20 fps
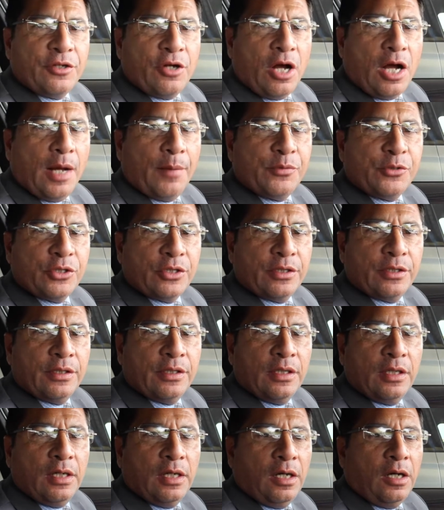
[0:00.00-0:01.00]
an
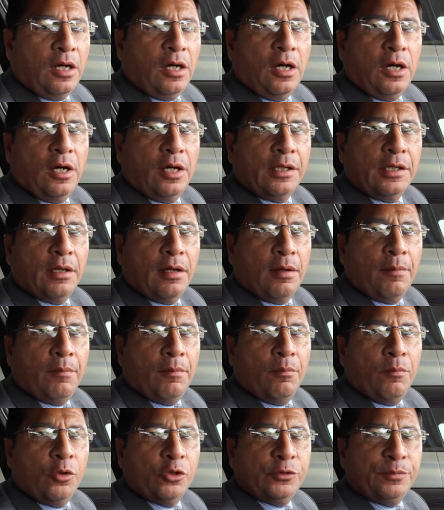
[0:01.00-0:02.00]
option on
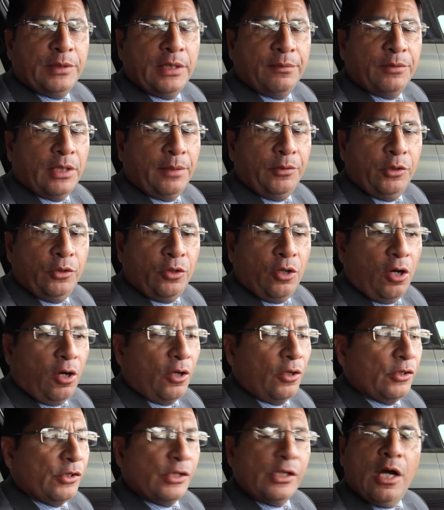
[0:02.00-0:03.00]
most B M W
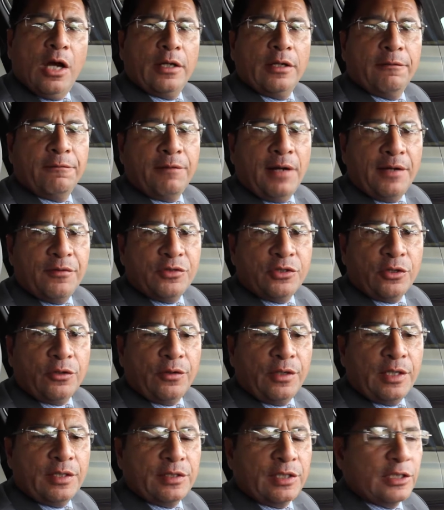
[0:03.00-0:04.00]
cars. On the five
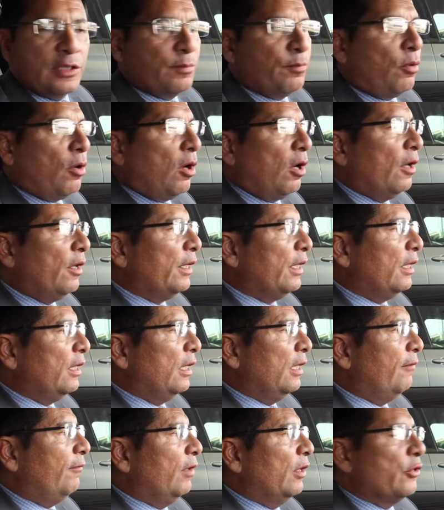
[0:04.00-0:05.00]
series, it's part
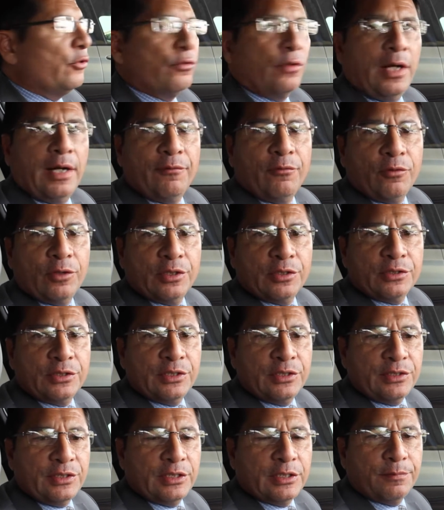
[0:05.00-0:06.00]
of a driver
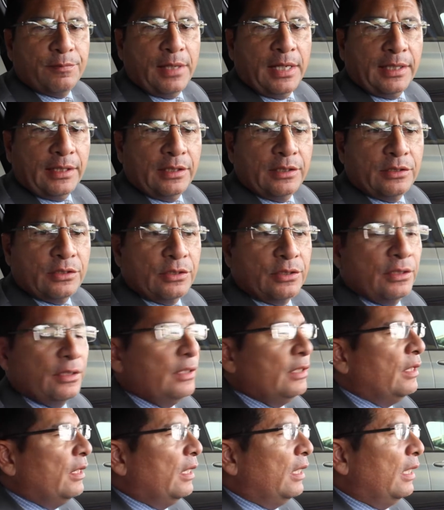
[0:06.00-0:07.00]
assistance package.
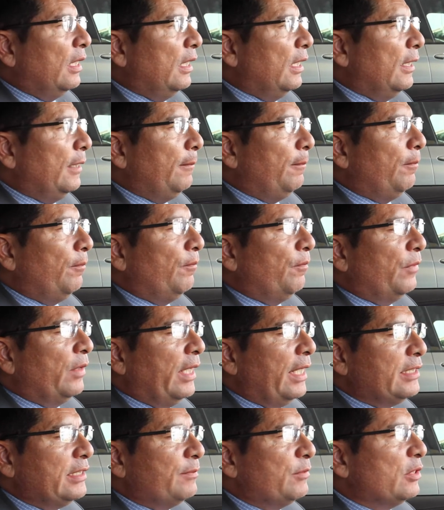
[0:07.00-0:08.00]
Um,
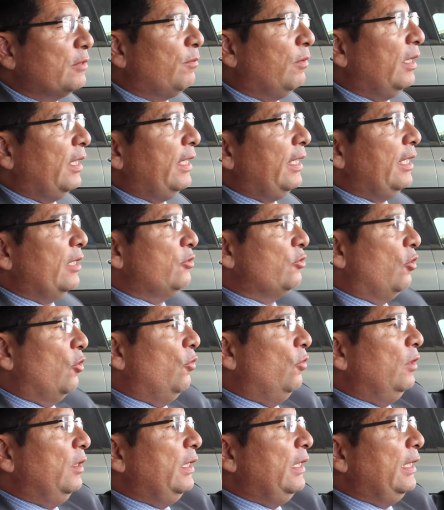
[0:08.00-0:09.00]
the heads-up display is
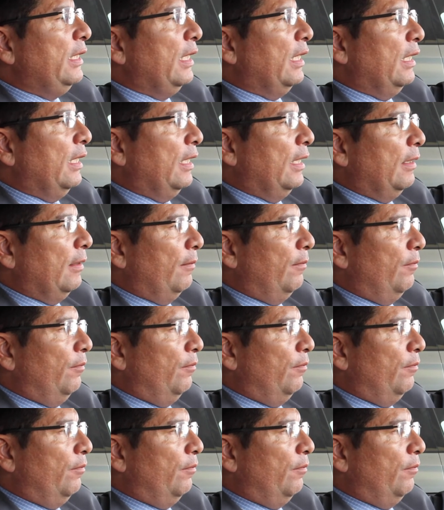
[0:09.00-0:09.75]
only uh,